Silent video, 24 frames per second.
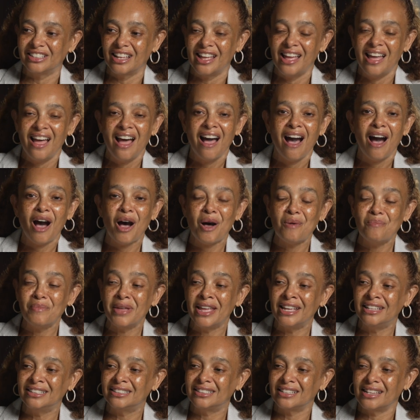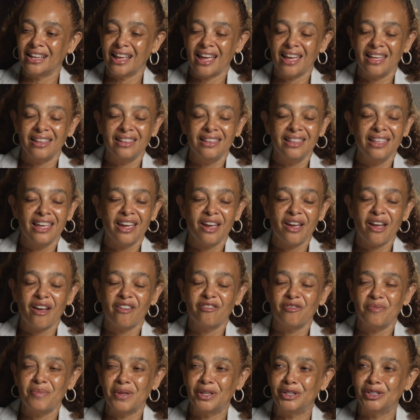Yes. Amazing. And there
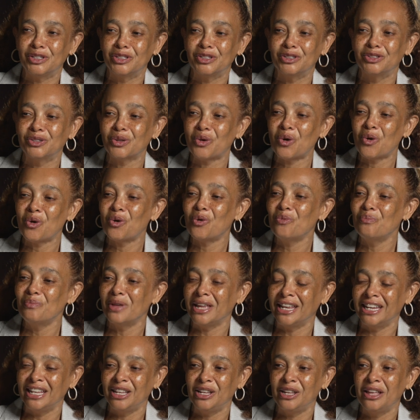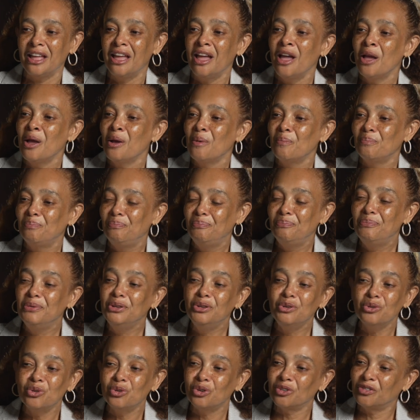have been so many
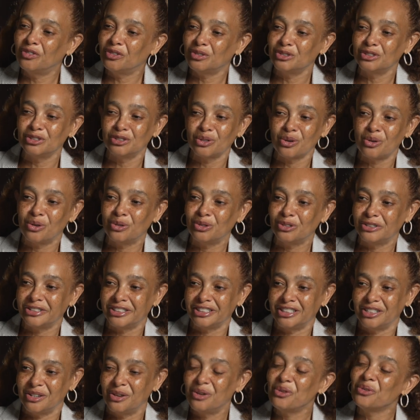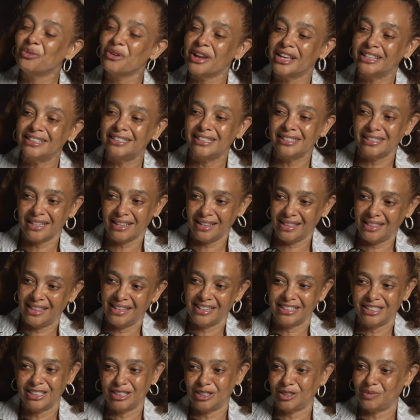beautiful souls to grace
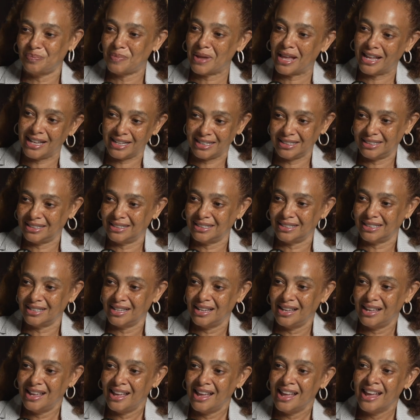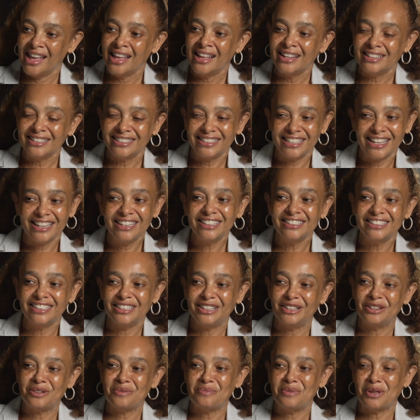this space. Tell us a
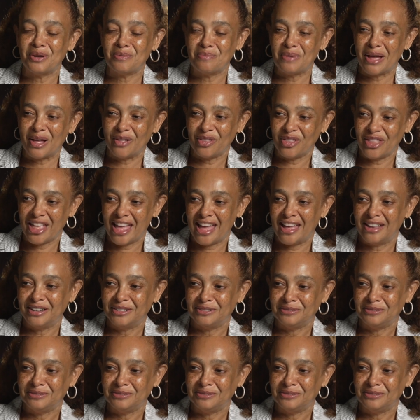little bit about that.